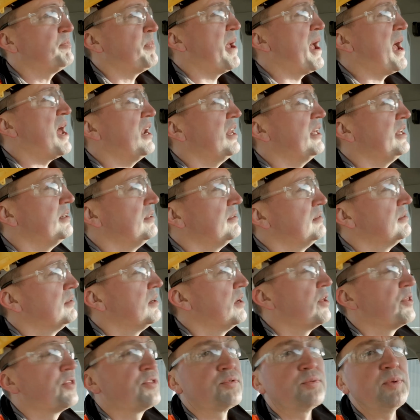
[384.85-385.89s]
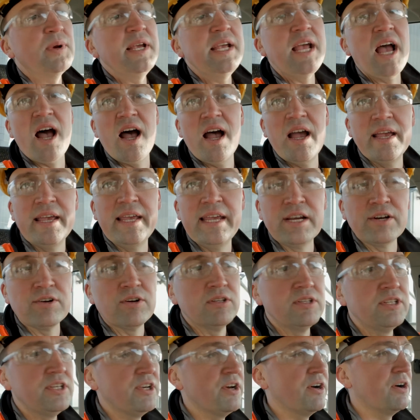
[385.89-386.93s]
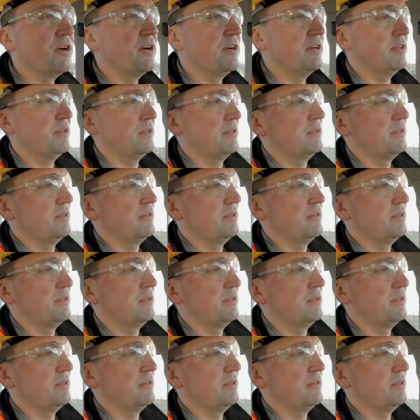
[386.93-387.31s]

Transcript: pallet three high here on the yard.